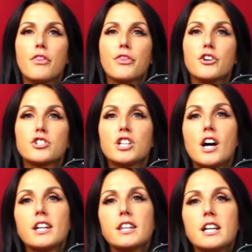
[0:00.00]
There's a
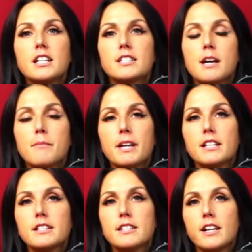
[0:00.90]
lot of things coming
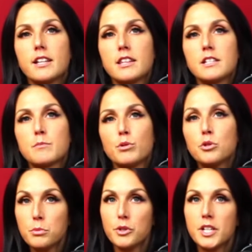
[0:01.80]
in saying that this blue
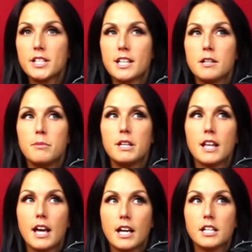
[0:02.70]
moon is going to be
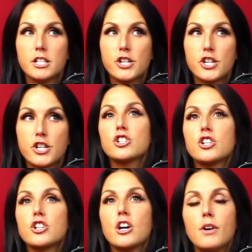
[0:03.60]
like a shit
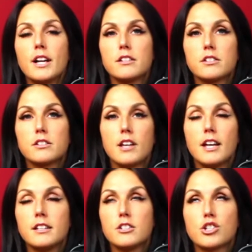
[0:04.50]
show
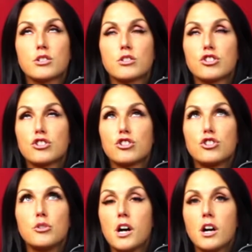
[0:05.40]
and just
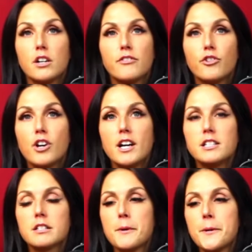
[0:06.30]
super hard for us.